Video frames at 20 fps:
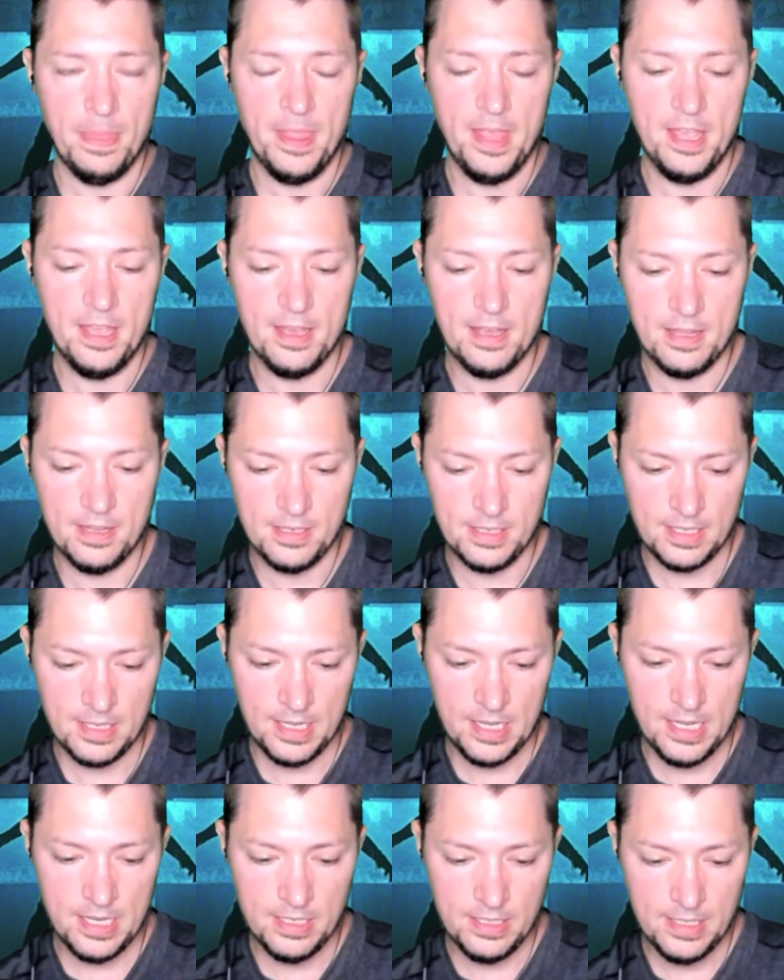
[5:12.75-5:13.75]
And
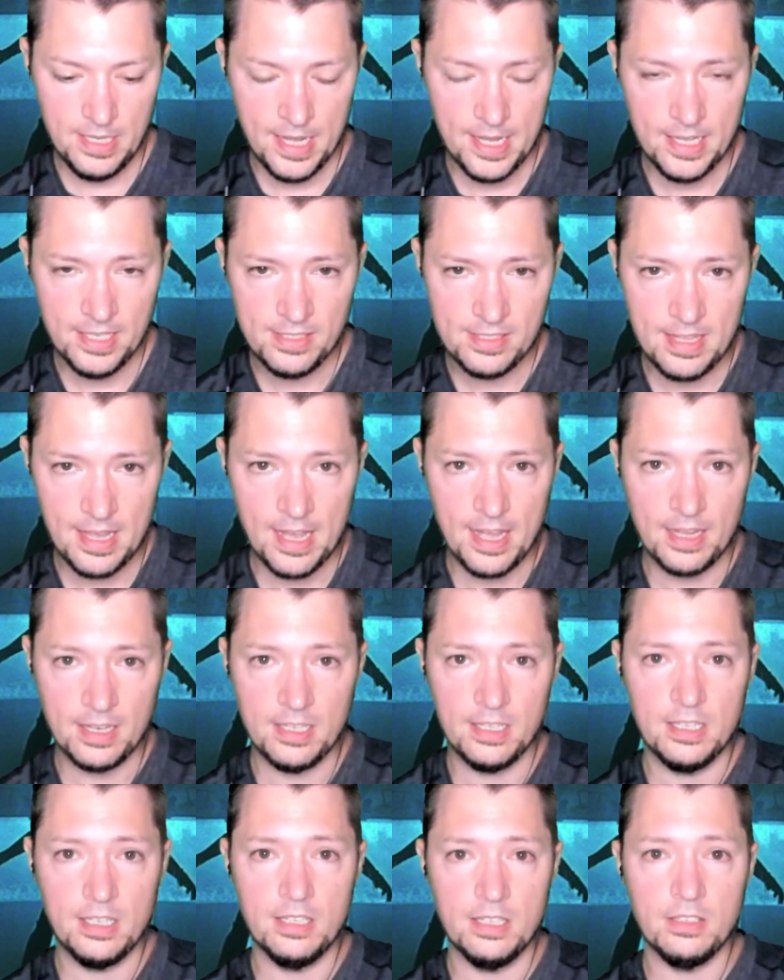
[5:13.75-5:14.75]
he takes that
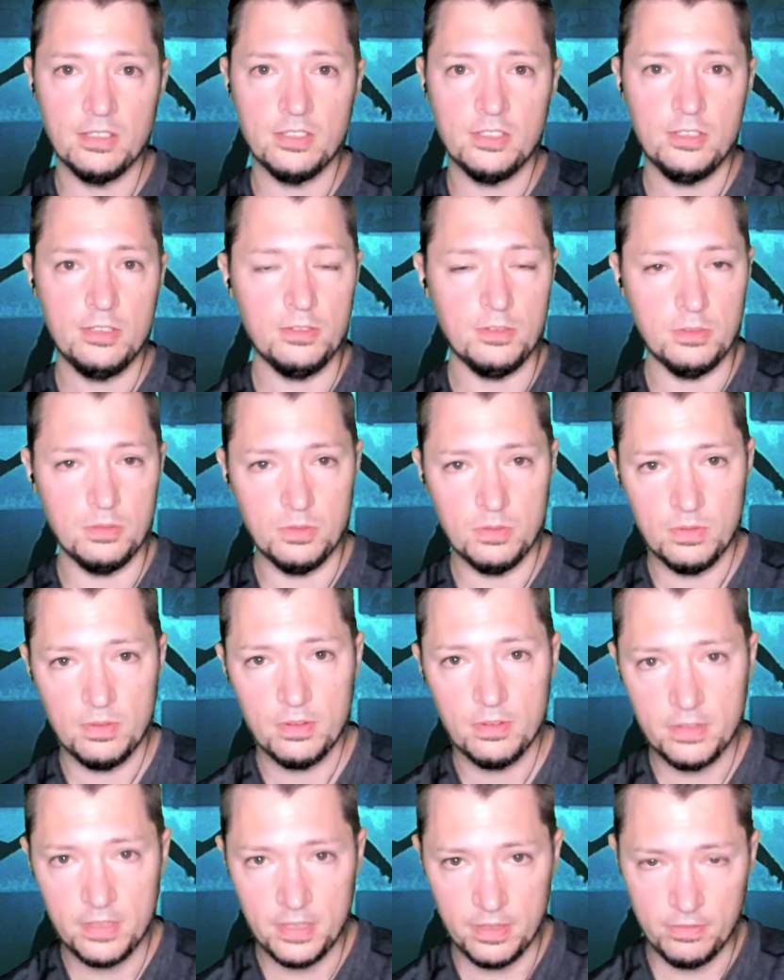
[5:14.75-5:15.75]
into
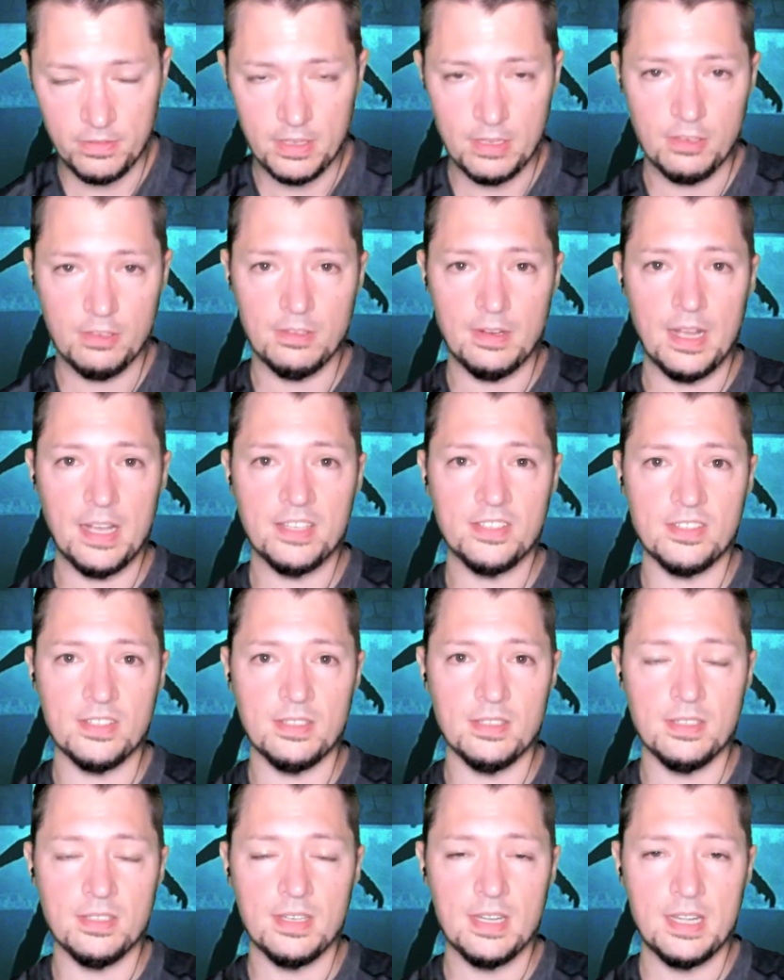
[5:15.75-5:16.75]
the event
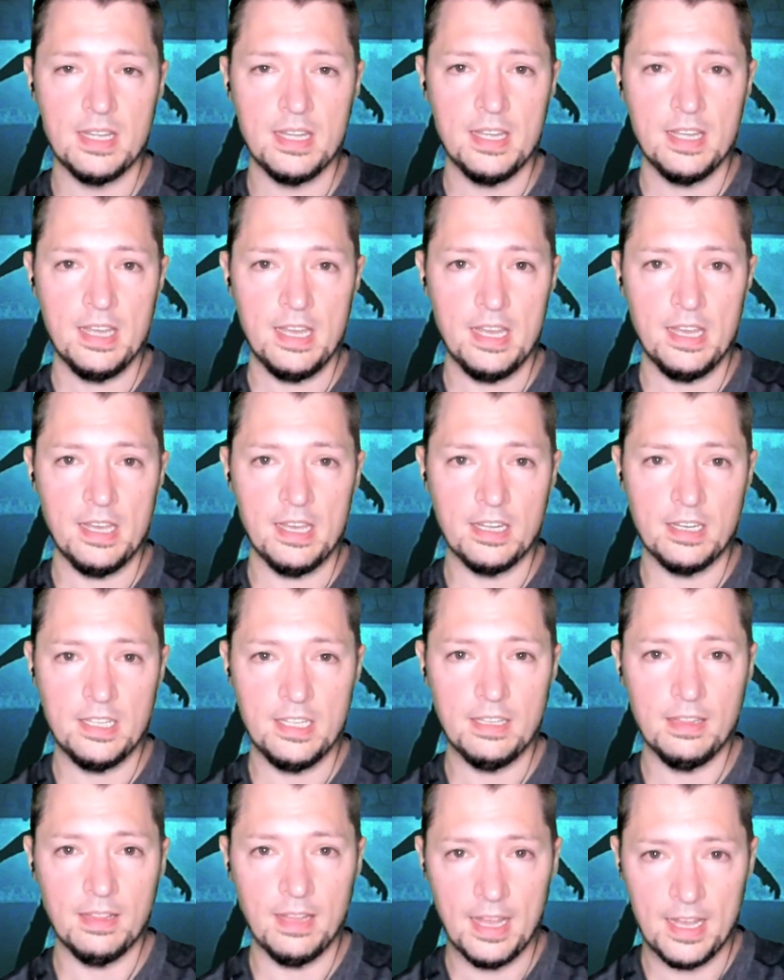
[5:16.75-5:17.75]
horizon and
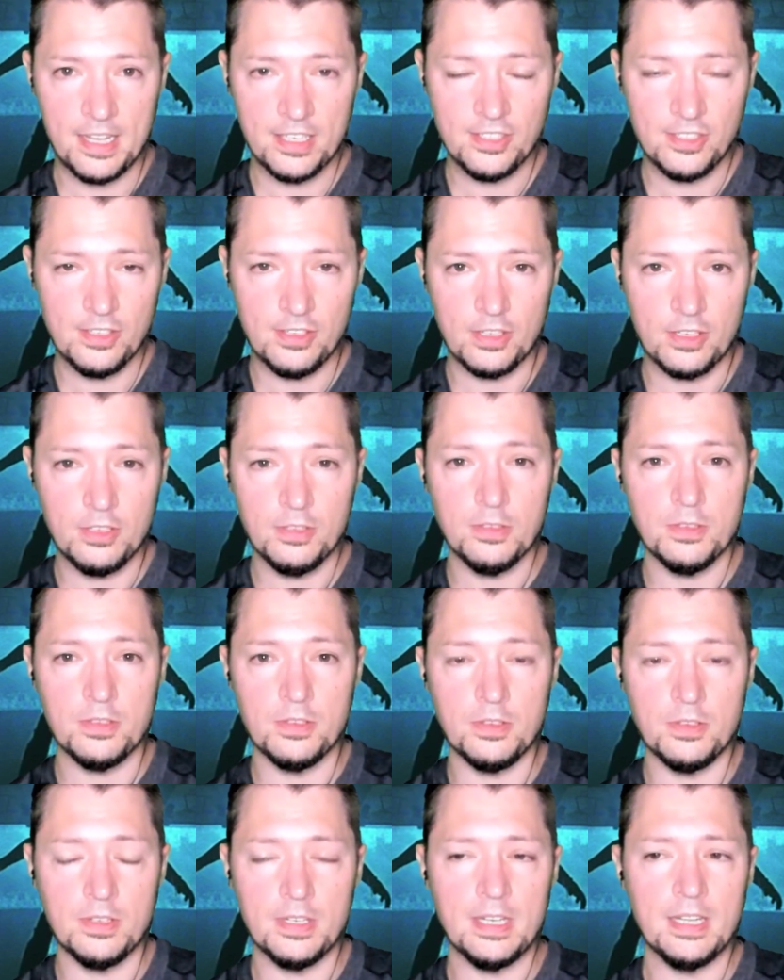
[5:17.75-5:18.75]
he lies to the crew.